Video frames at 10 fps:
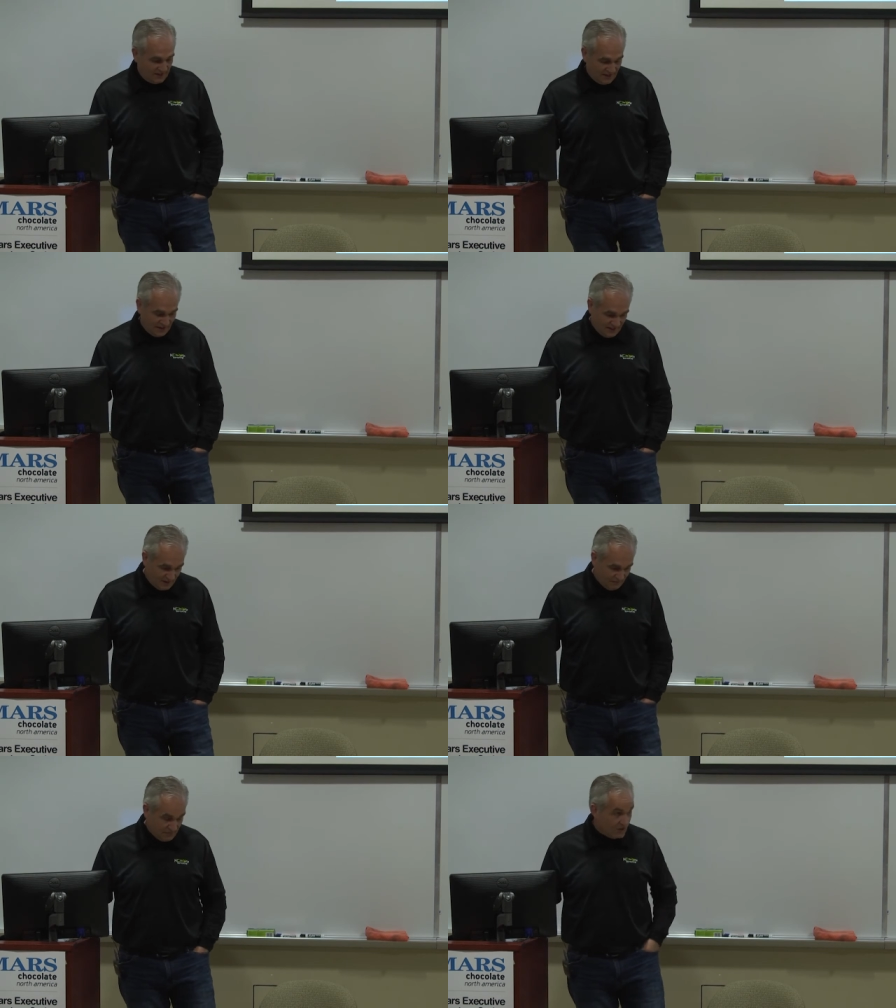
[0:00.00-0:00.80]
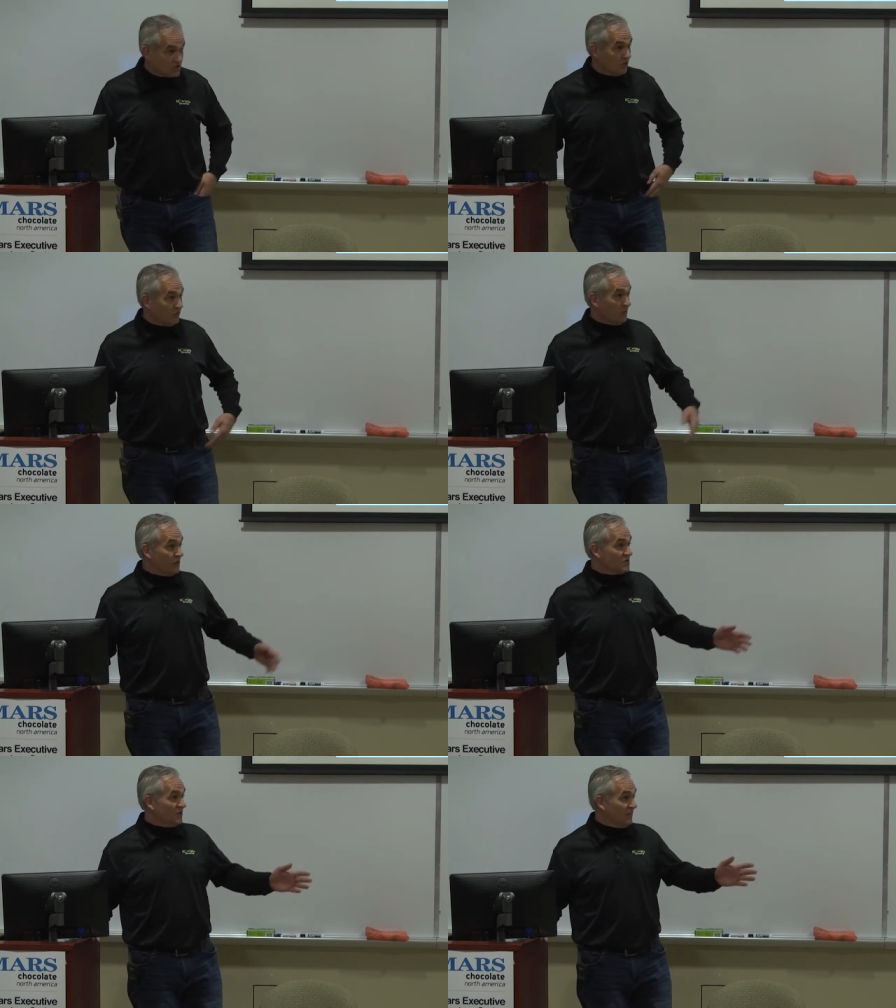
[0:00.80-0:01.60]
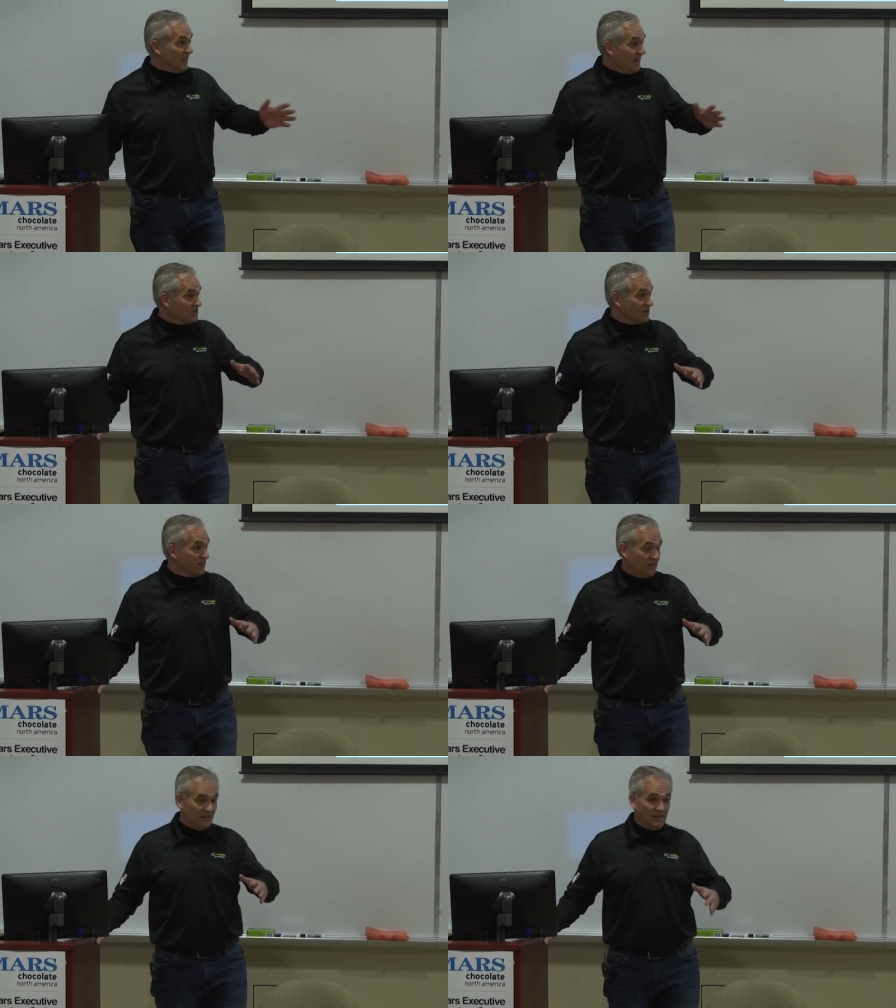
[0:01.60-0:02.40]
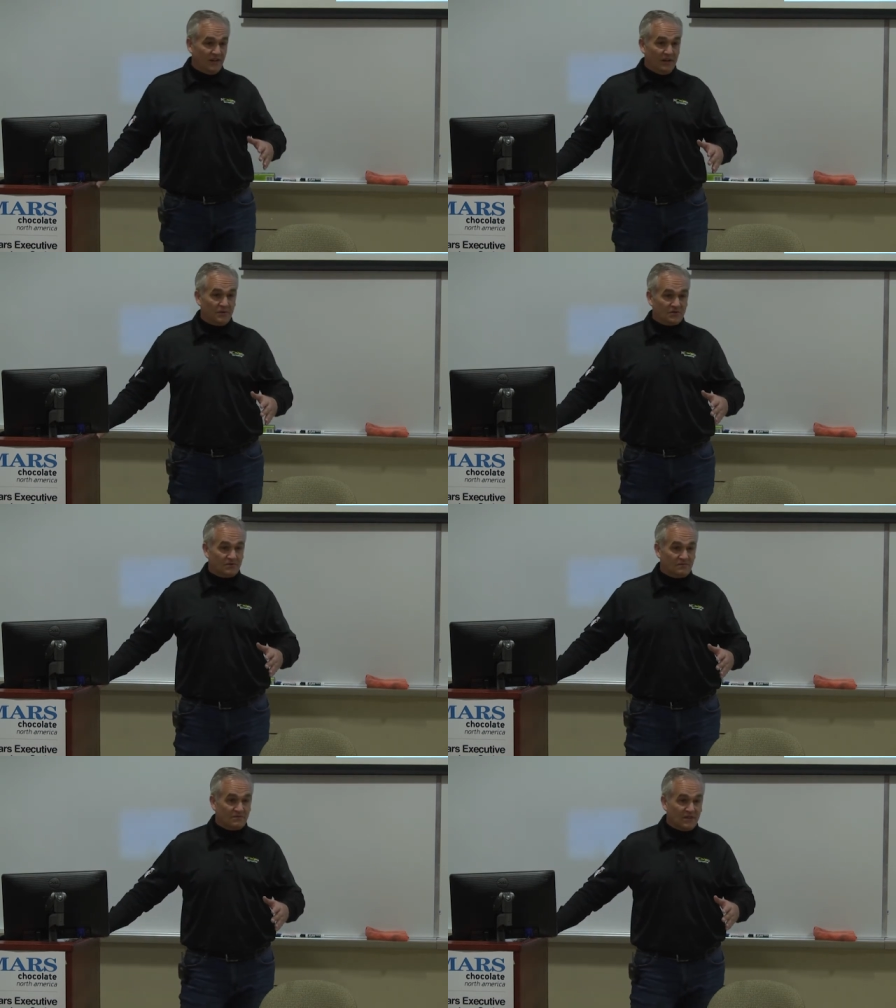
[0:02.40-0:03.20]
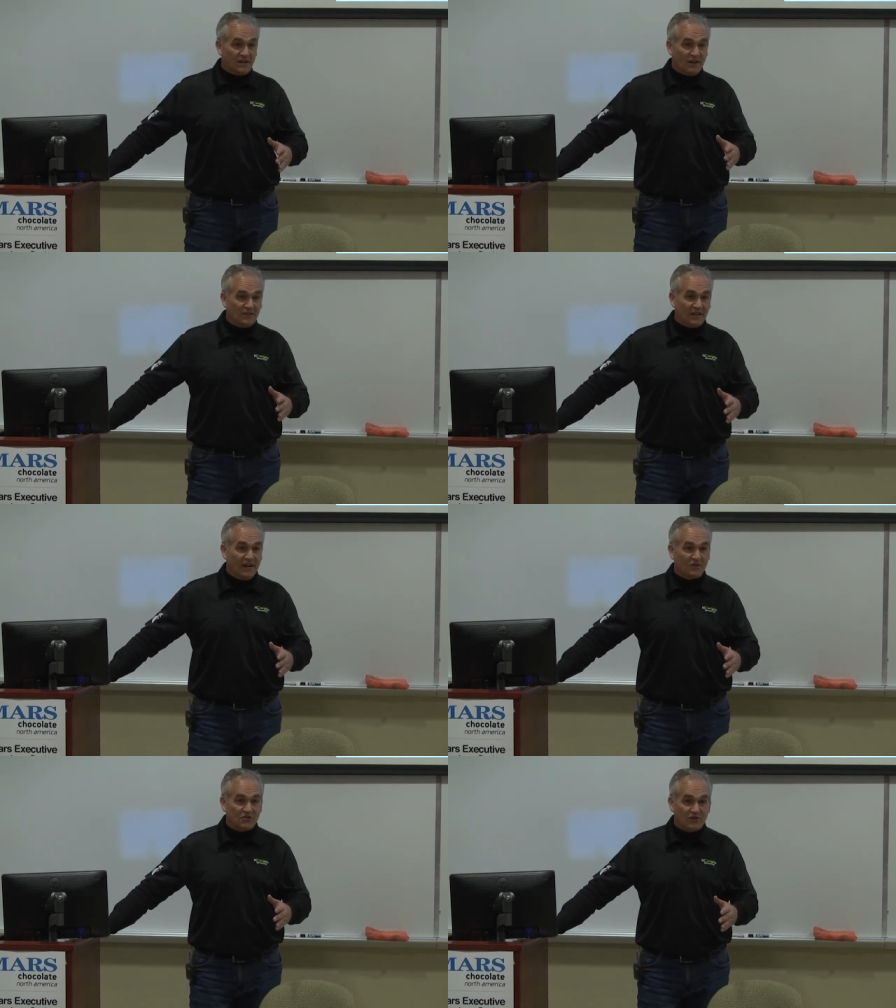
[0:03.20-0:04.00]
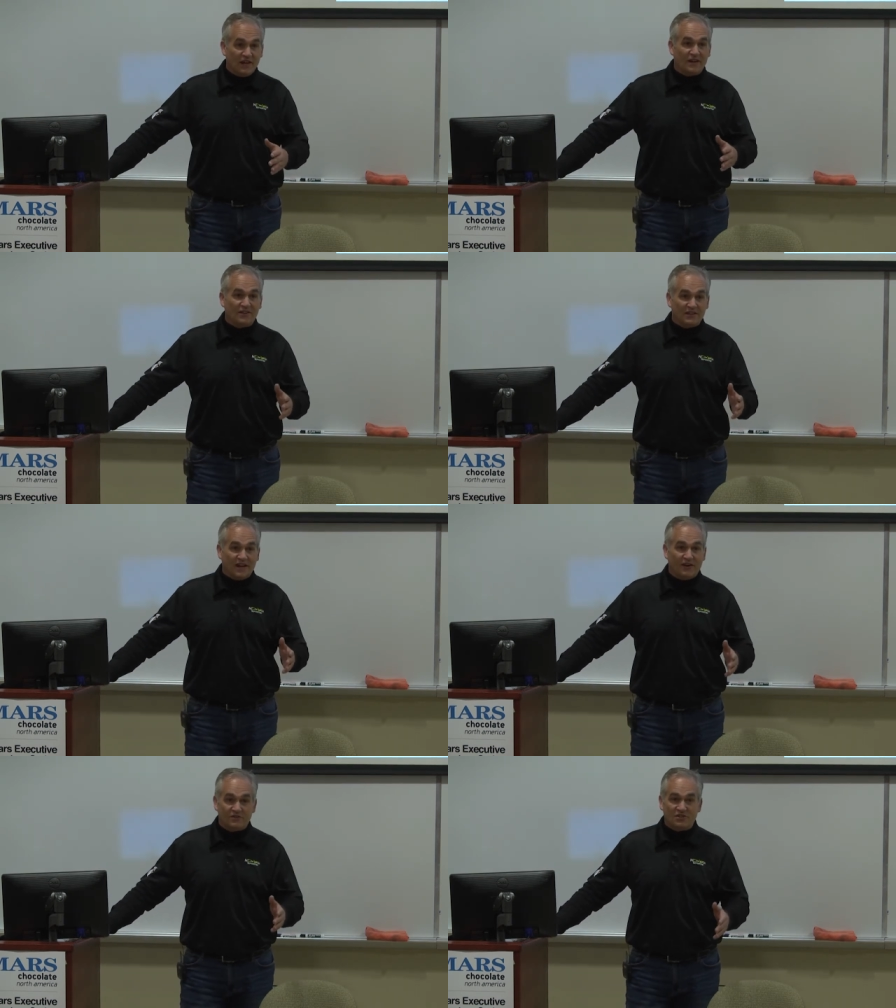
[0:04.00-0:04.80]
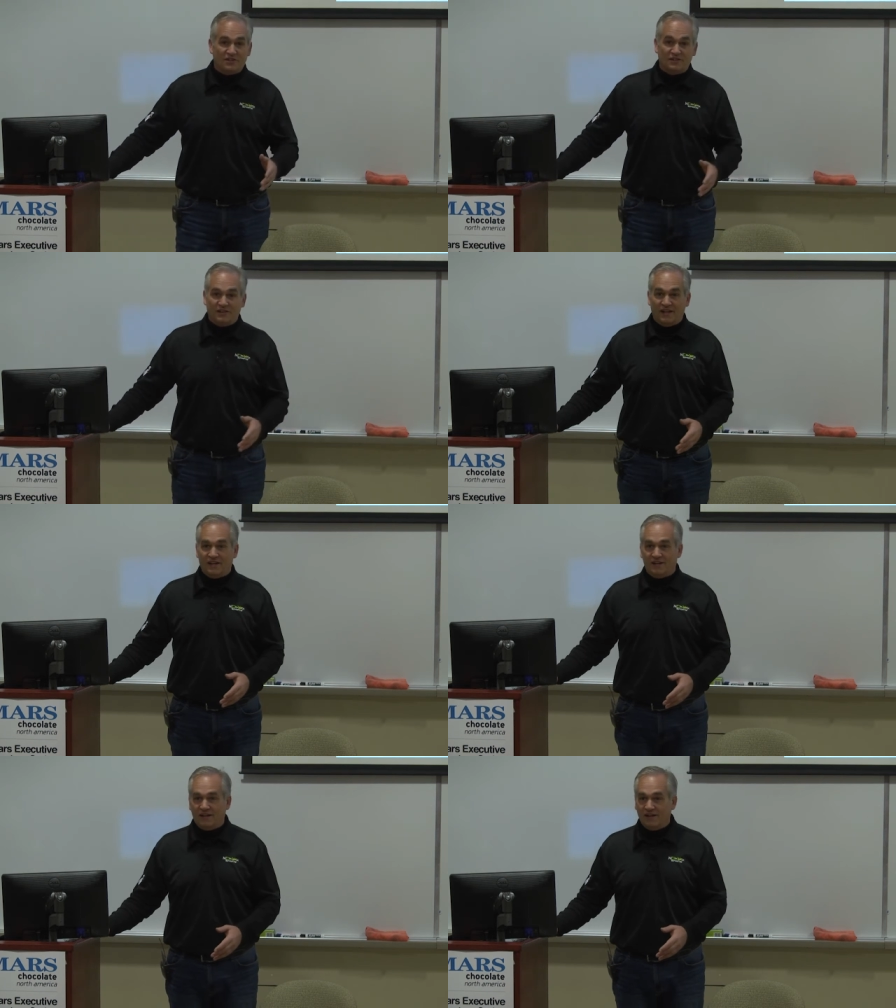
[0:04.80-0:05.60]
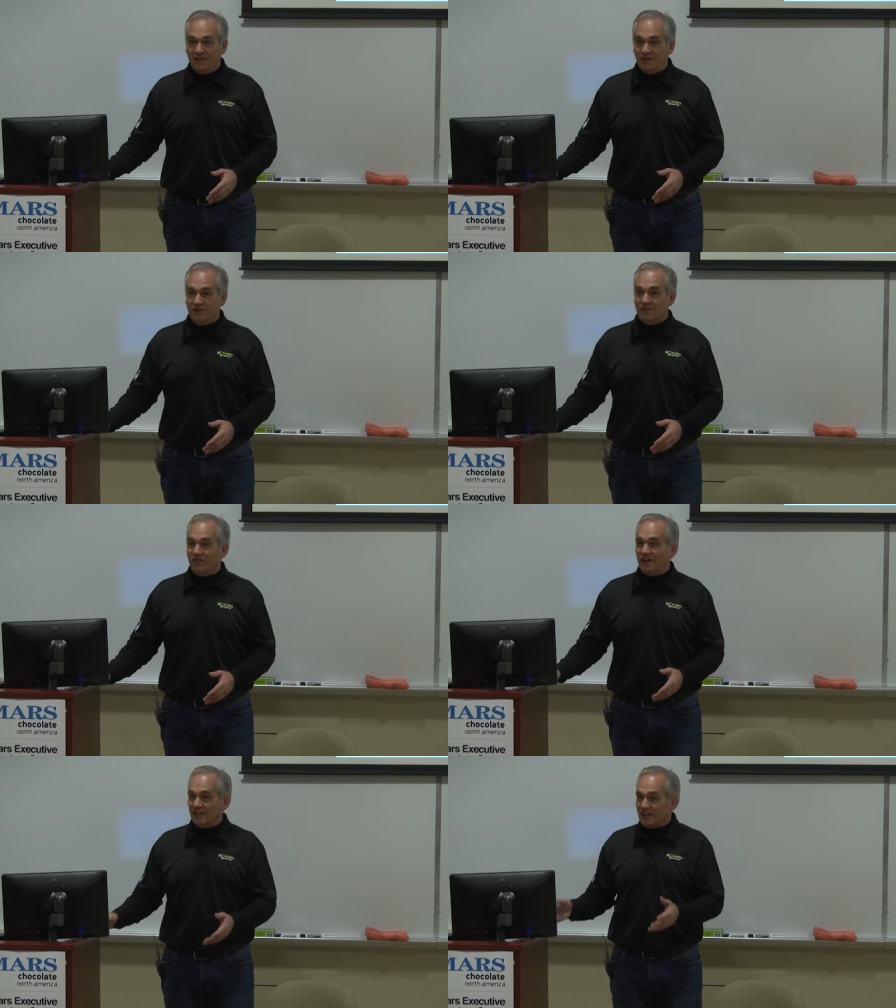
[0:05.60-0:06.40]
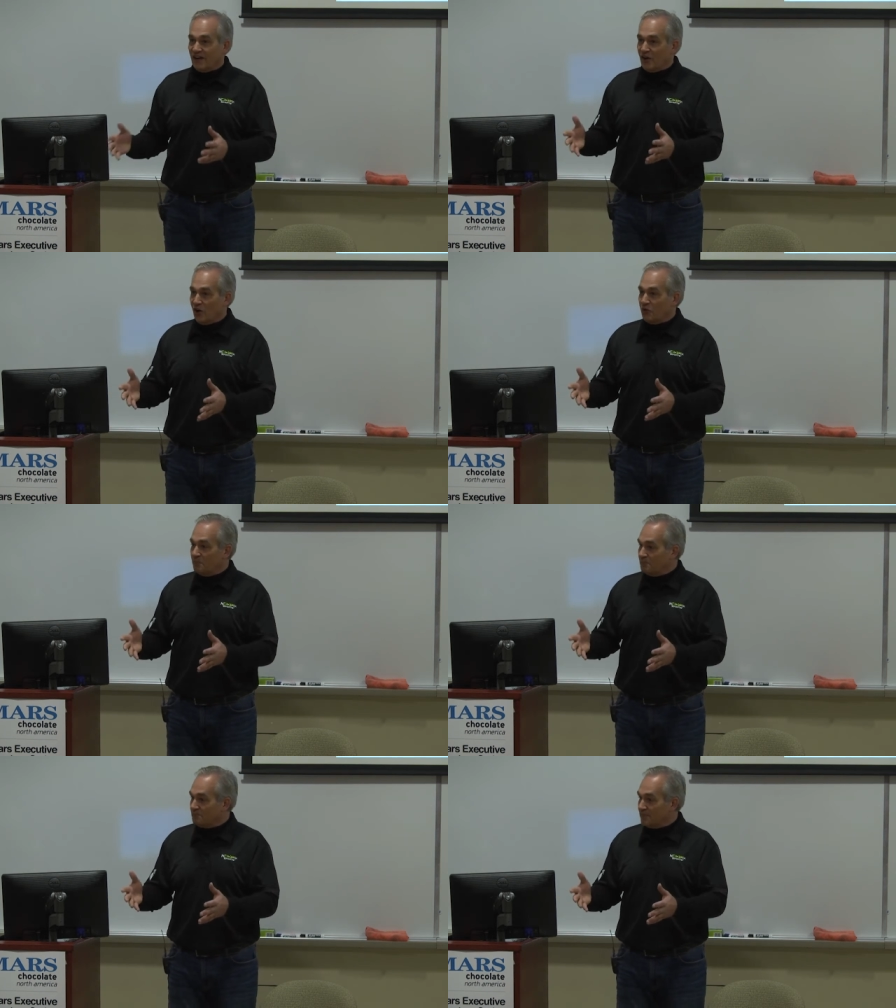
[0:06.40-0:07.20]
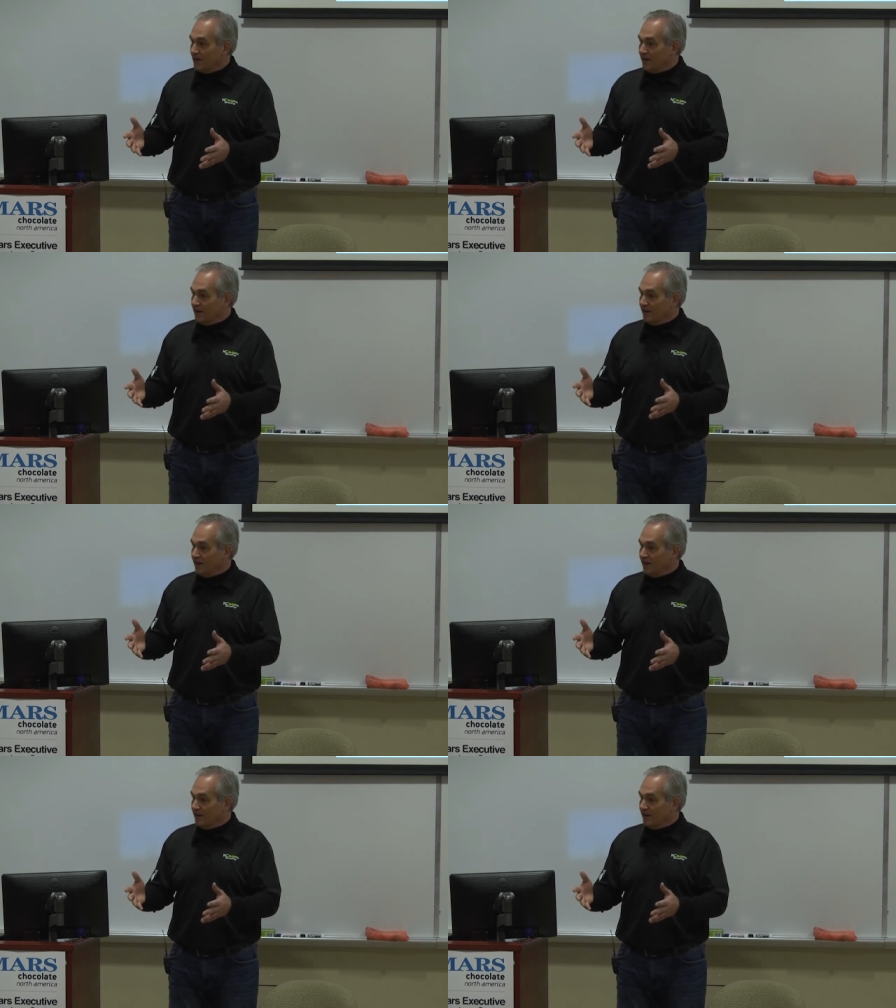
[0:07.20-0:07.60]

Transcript: And uh, so for most of the vacation, I was sitting on the couch or laying on the couch, and, and uh, finally got home uh,